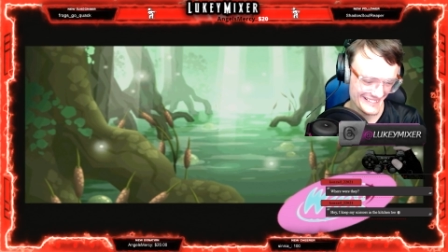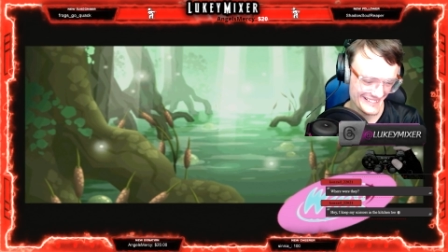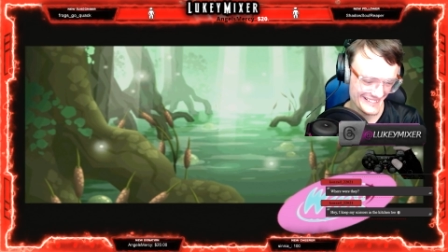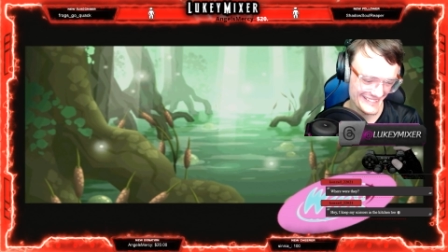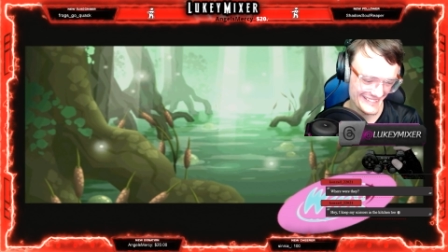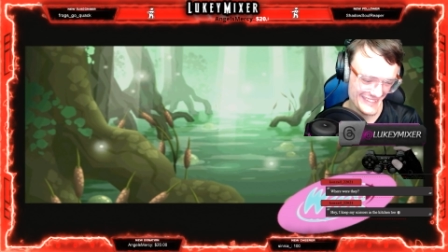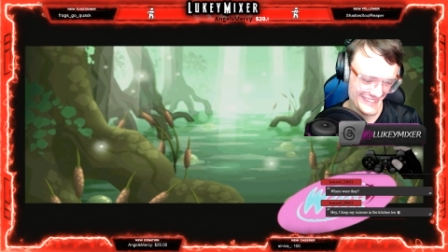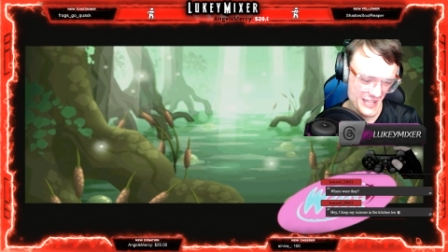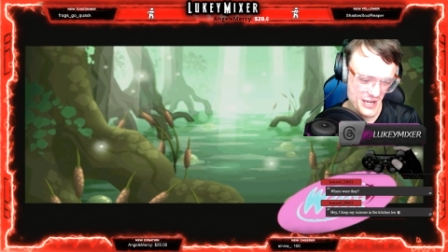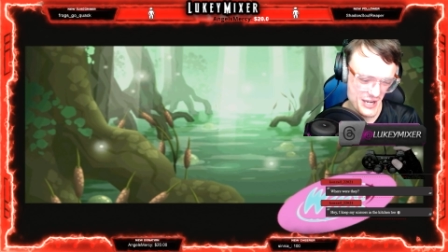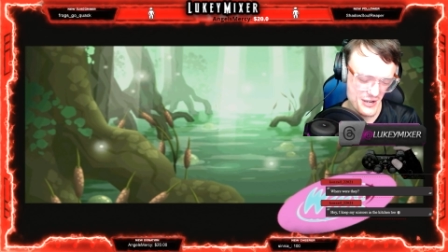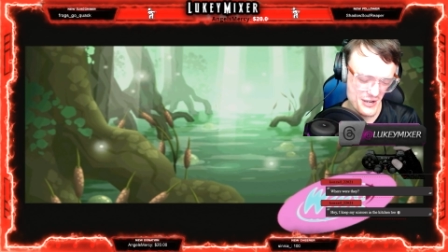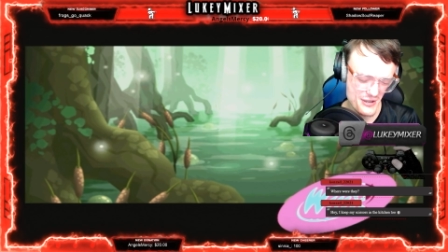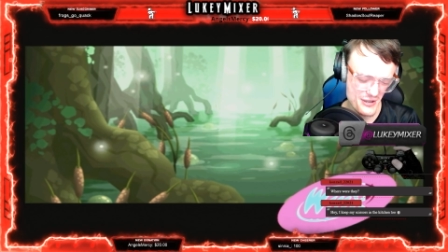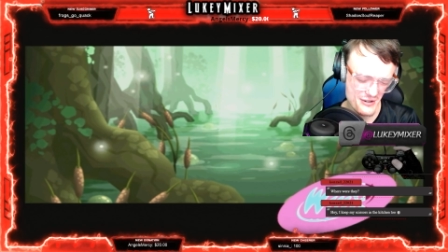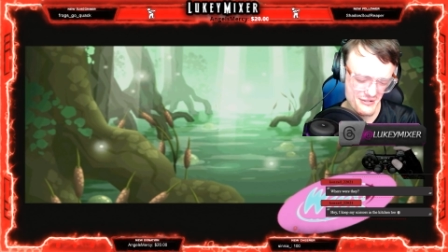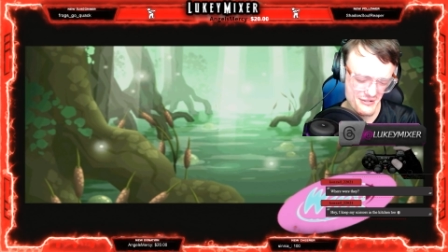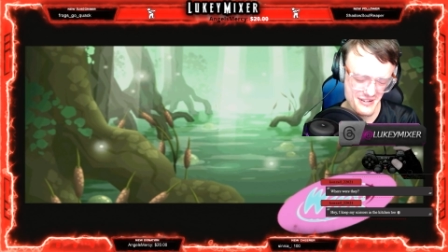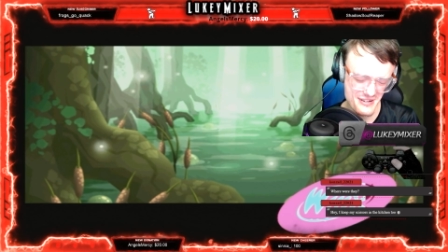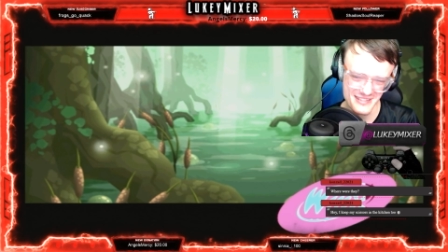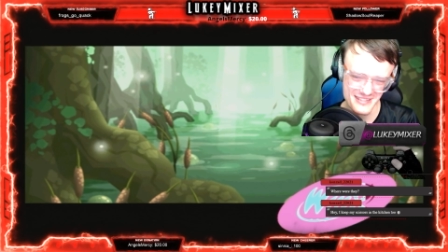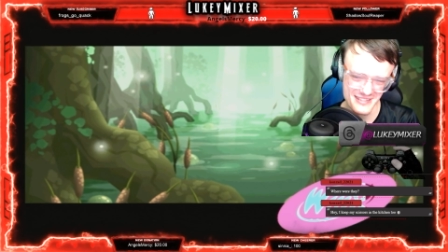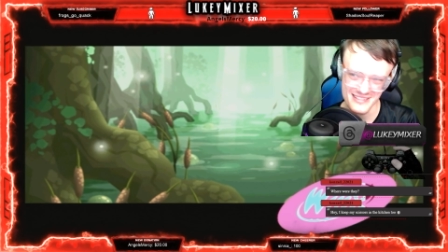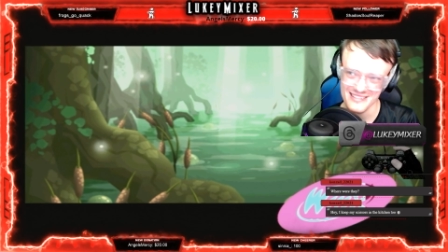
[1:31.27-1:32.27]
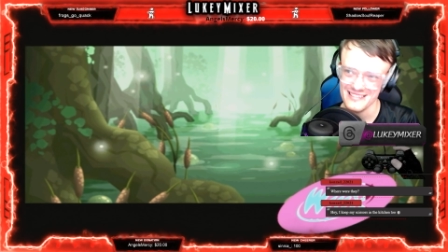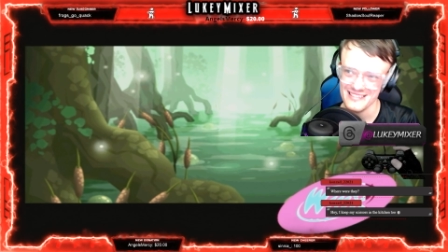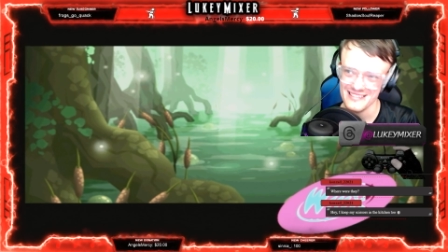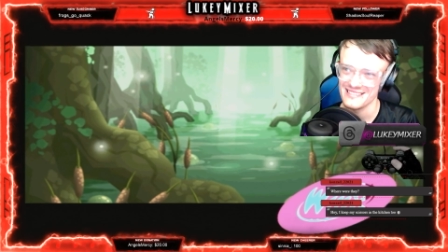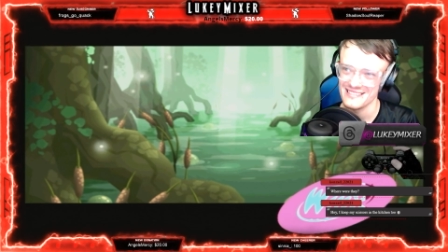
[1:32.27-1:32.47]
no, there isn't.